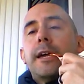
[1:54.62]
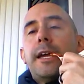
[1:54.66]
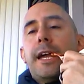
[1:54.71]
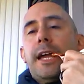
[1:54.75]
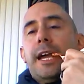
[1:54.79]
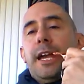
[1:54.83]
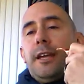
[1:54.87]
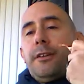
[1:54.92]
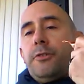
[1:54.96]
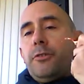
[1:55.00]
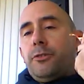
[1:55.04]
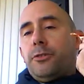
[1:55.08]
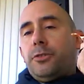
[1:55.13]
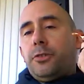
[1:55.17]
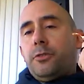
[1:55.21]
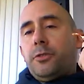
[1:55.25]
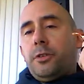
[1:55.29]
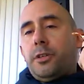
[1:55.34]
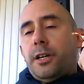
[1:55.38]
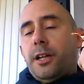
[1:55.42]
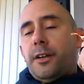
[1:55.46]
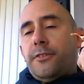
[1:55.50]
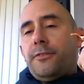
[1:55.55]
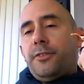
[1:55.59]
And no
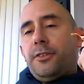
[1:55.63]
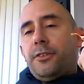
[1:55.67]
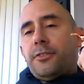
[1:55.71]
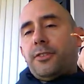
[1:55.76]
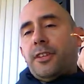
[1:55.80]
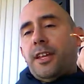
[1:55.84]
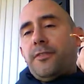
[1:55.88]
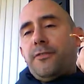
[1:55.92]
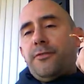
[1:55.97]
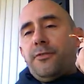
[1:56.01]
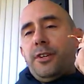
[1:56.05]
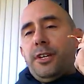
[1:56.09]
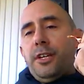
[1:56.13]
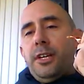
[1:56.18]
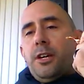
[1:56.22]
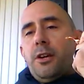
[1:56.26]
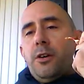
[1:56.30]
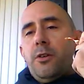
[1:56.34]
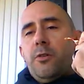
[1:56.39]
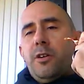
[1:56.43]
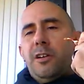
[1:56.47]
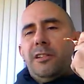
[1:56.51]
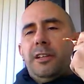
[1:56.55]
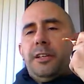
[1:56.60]
sooner did I finish that
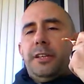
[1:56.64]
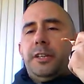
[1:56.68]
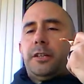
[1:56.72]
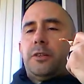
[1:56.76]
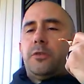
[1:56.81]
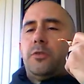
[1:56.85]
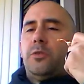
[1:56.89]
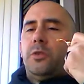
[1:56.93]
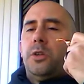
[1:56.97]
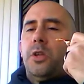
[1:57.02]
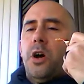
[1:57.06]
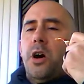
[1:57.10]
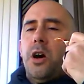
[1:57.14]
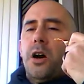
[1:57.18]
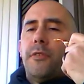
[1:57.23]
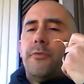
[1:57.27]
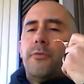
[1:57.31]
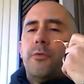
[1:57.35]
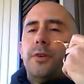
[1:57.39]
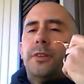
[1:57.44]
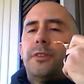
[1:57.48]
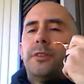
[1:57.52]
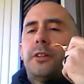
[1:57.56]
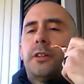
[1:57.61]
video, I let it cool
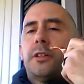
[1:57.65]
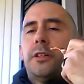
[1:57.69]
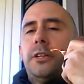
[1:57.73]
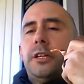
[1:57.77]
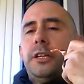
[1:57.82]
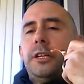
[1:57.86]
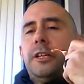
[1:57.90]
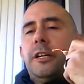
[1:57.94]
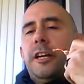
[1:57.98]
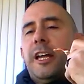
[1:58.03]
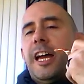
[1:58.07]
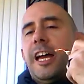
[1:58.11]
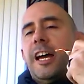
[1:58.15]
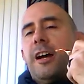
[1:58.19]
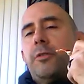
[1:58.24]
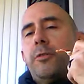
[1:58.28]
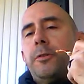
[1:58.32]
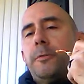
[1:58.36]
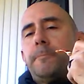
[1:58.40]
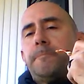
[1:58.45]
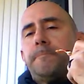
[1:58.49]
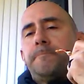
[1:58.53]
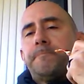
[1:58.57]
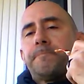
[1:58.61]
off, went to clean it
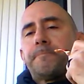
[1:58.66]
out,